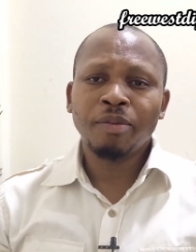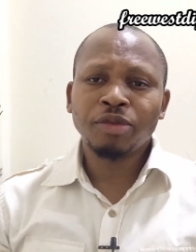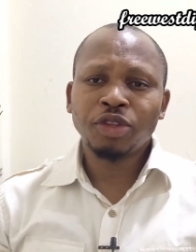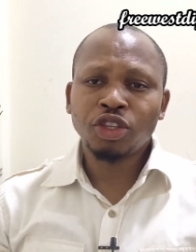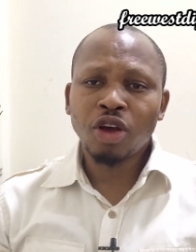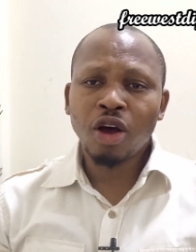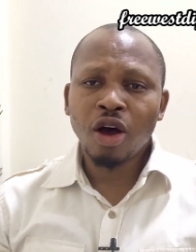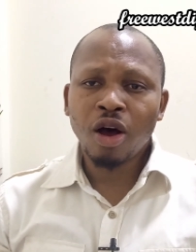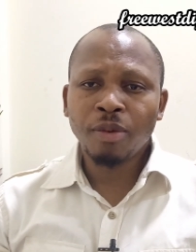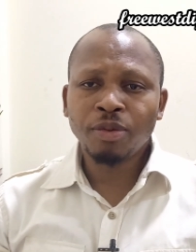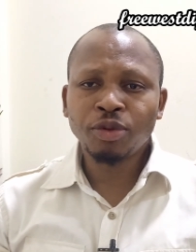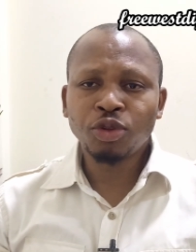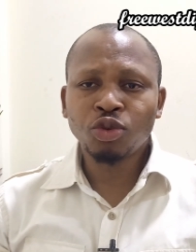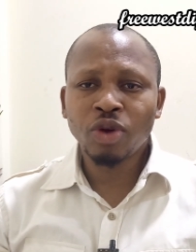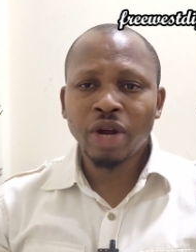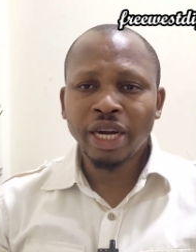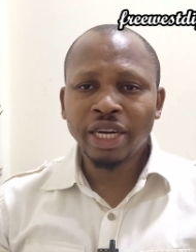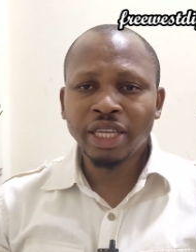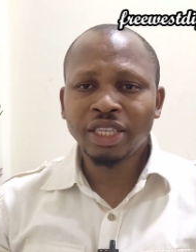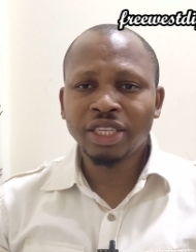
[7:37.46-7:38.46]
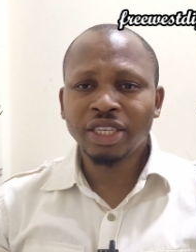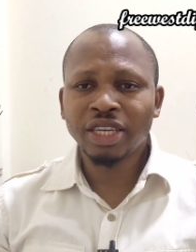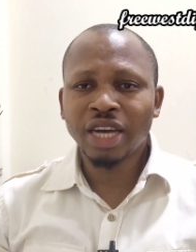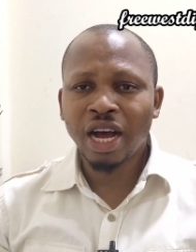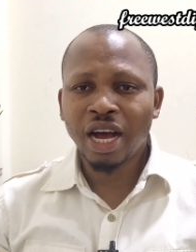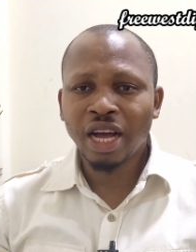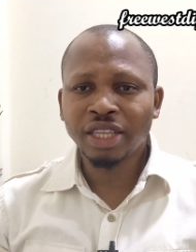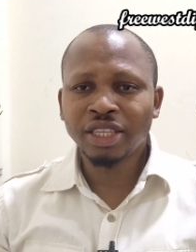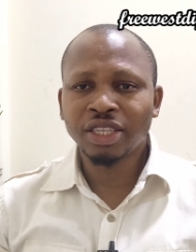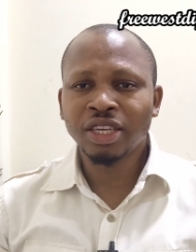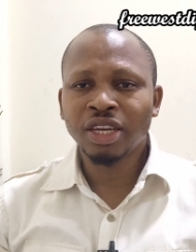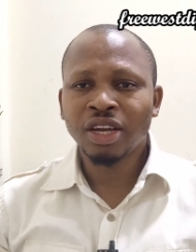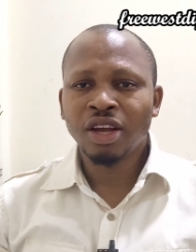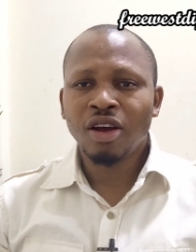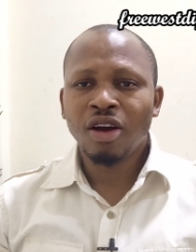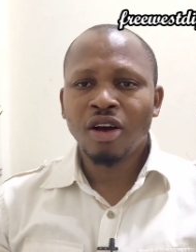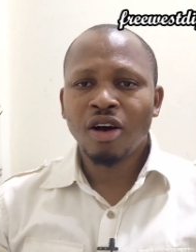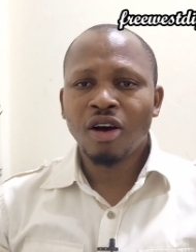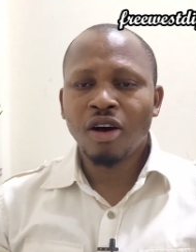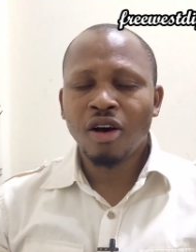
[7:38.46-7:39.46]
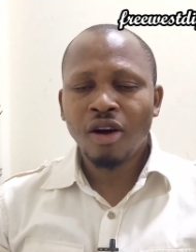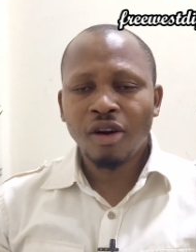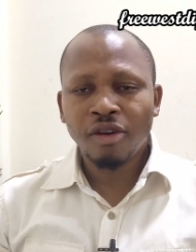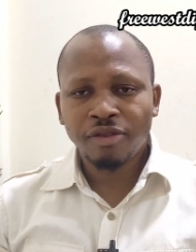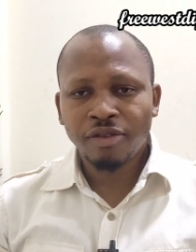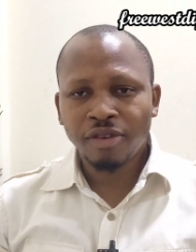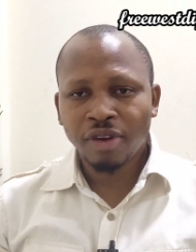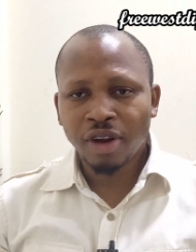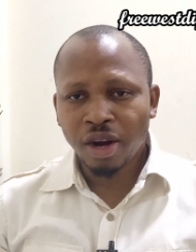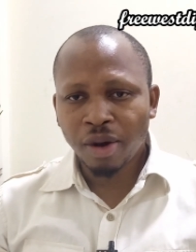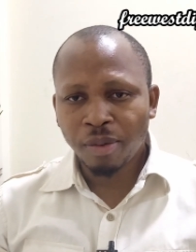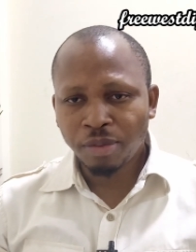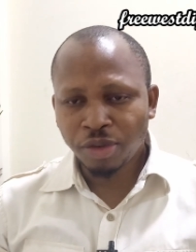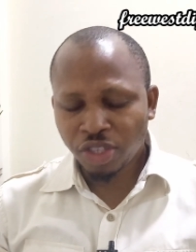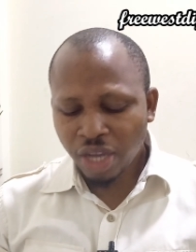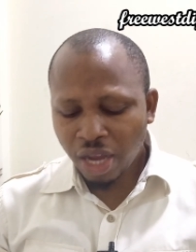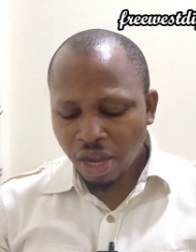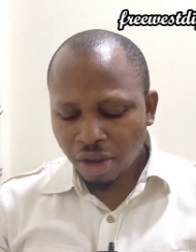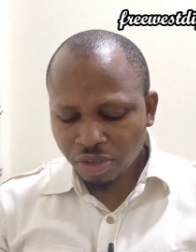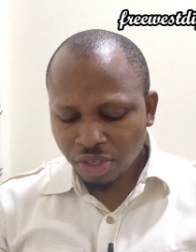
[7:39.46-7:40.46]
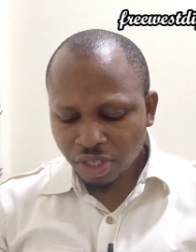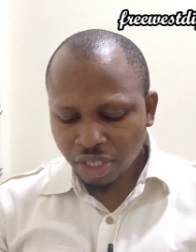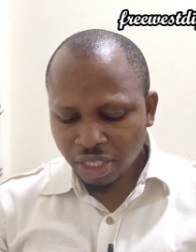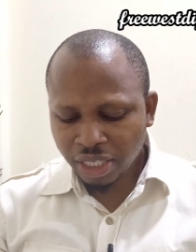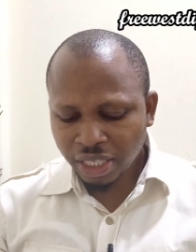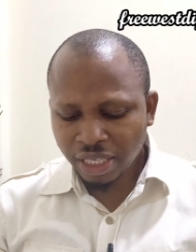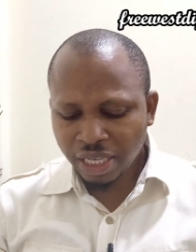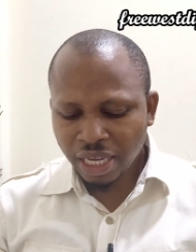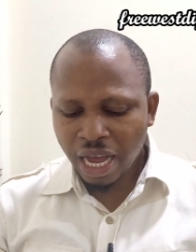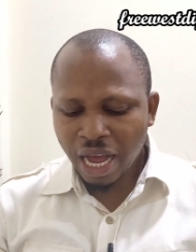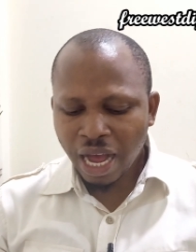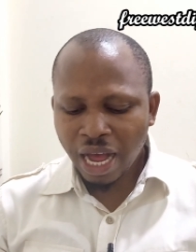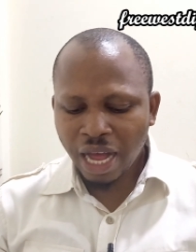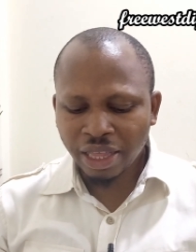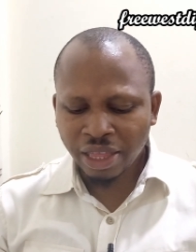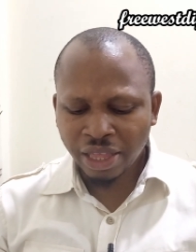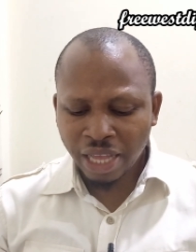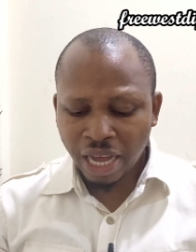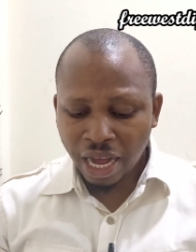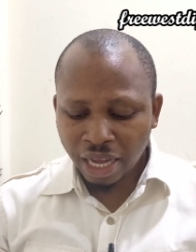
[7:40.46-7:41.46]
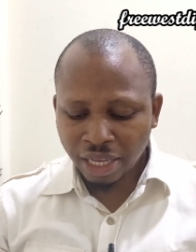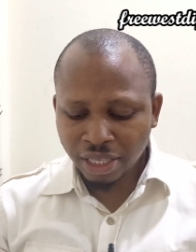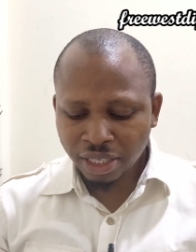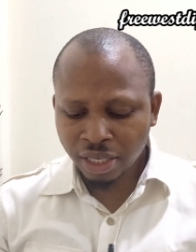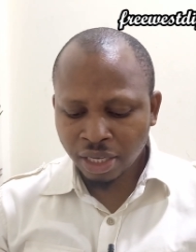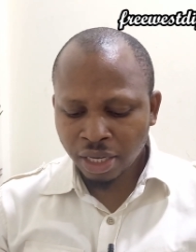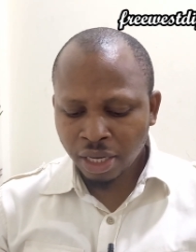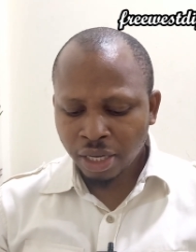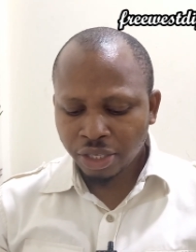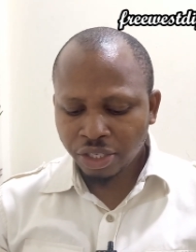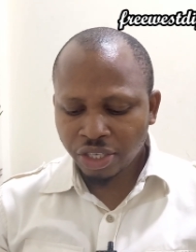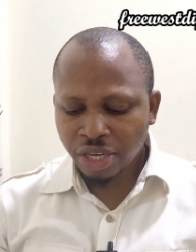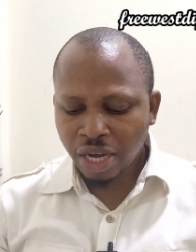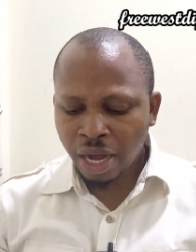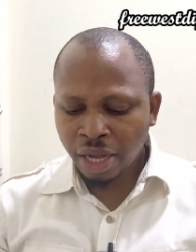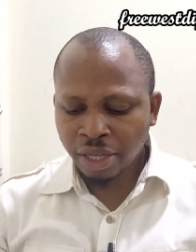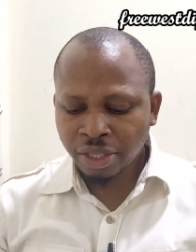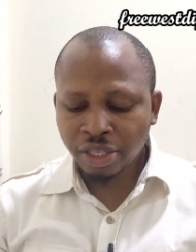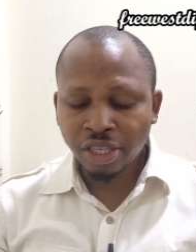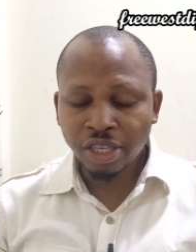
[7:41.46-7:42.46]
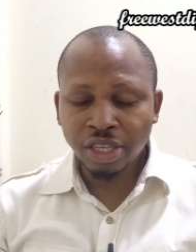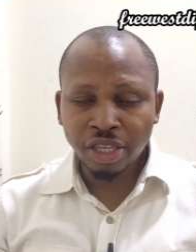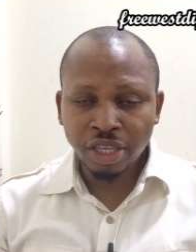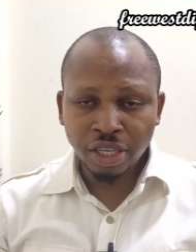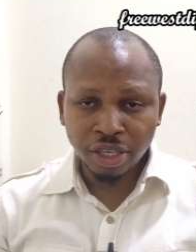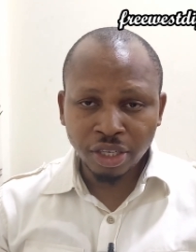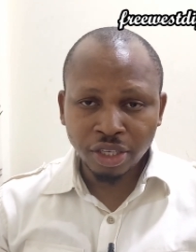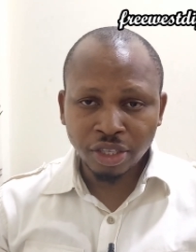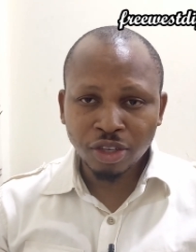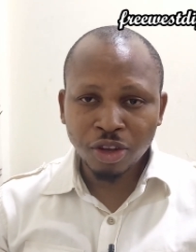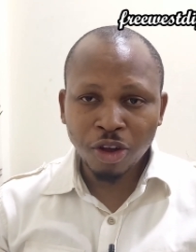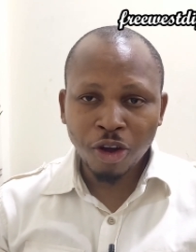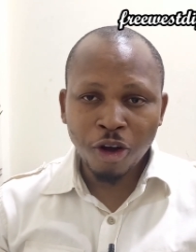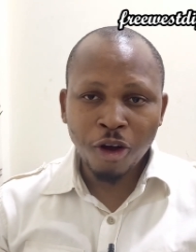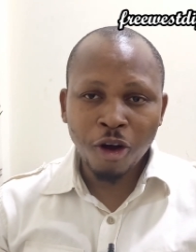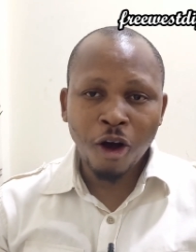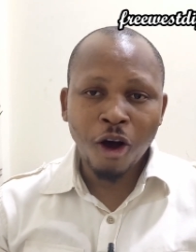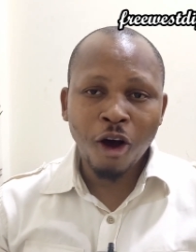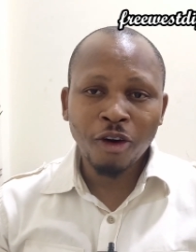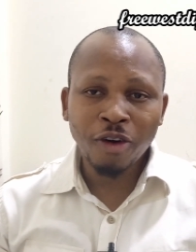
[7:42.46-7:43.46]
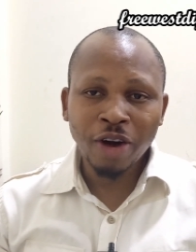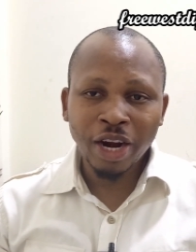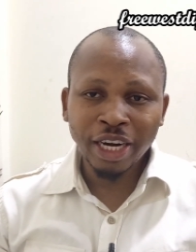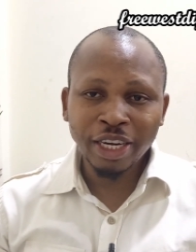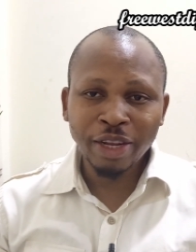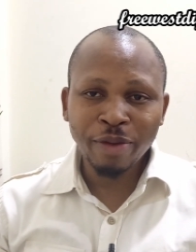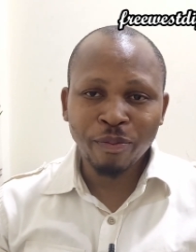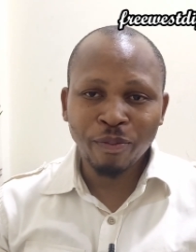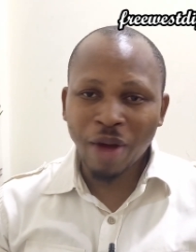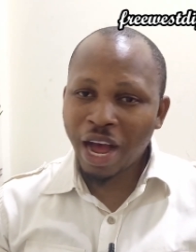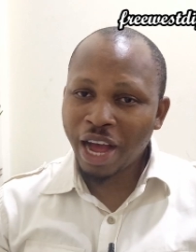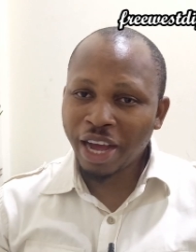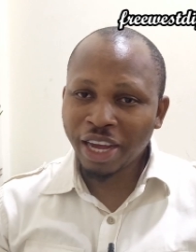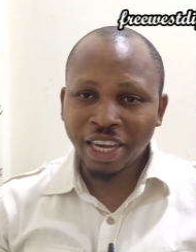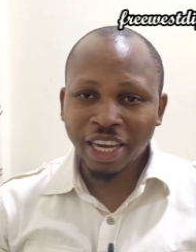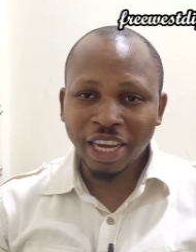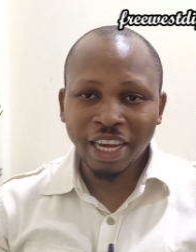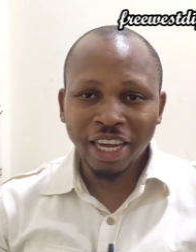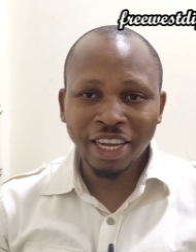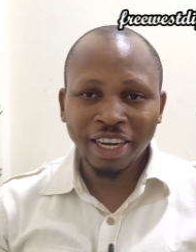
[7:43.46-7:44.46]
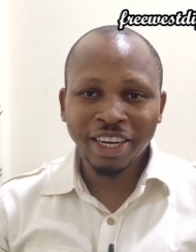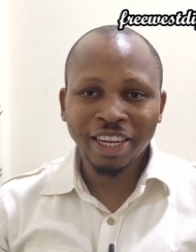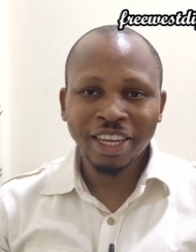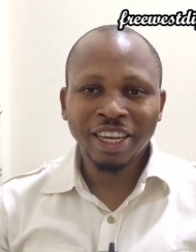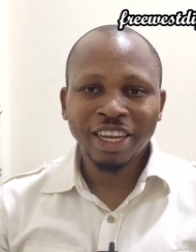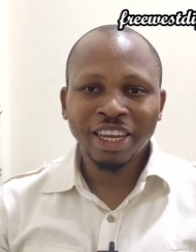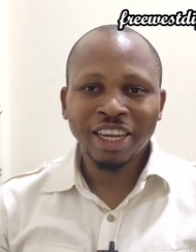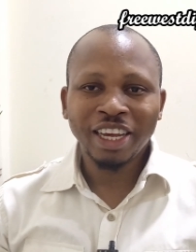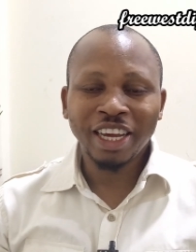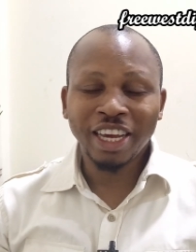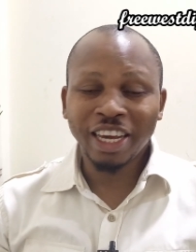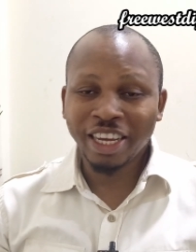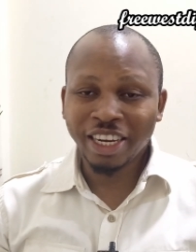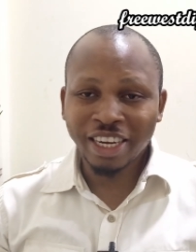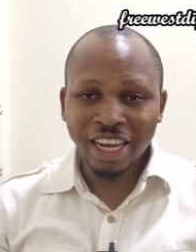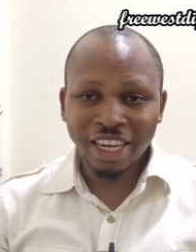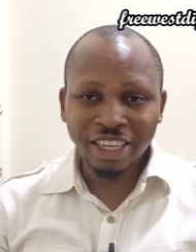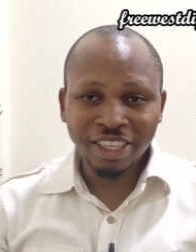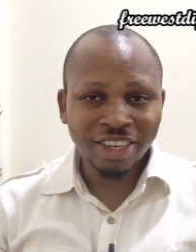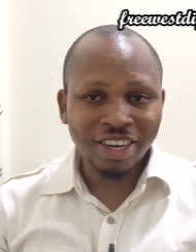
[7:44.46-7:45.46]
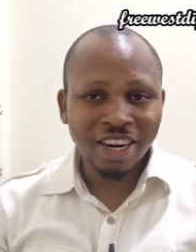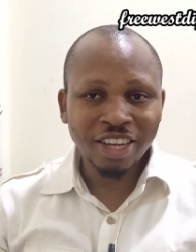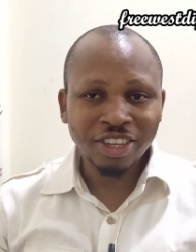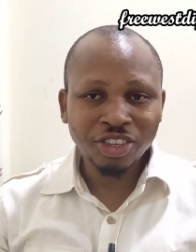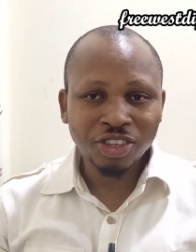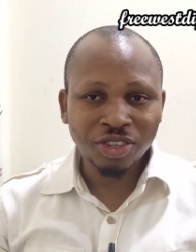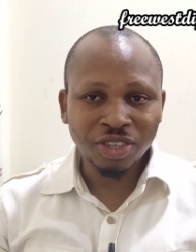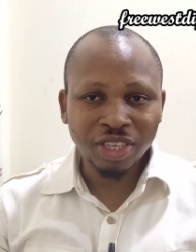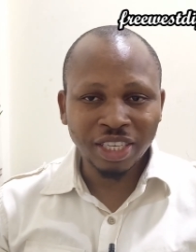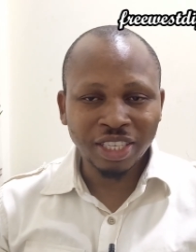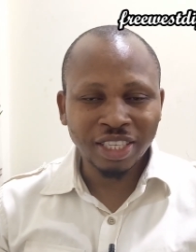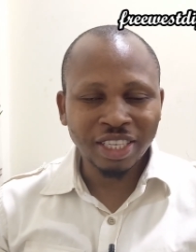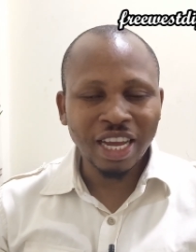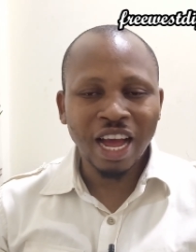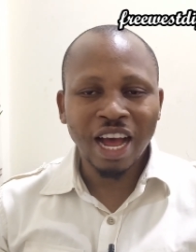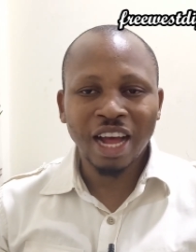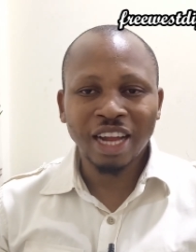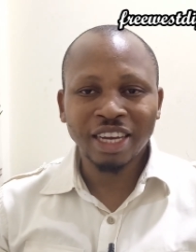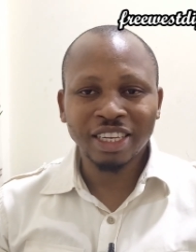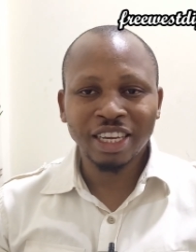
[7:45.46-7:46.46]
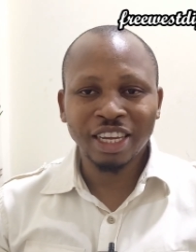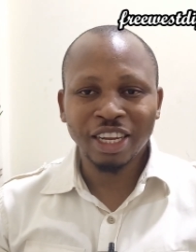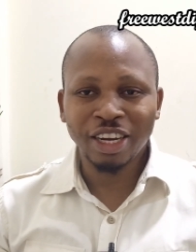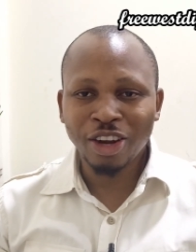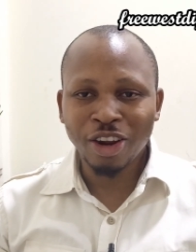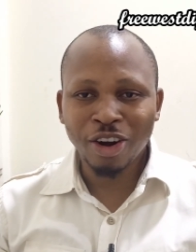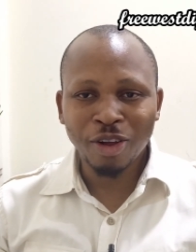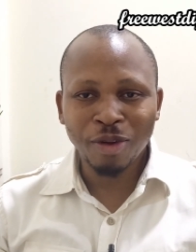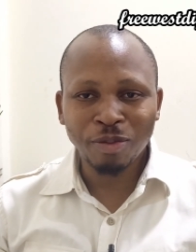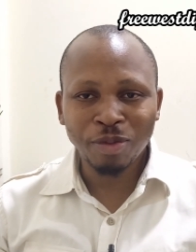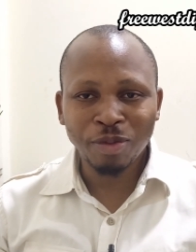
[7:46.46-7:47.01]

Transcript: top 20 chart of Sound City, and that chart is already banging in Nigerian street, and a lot of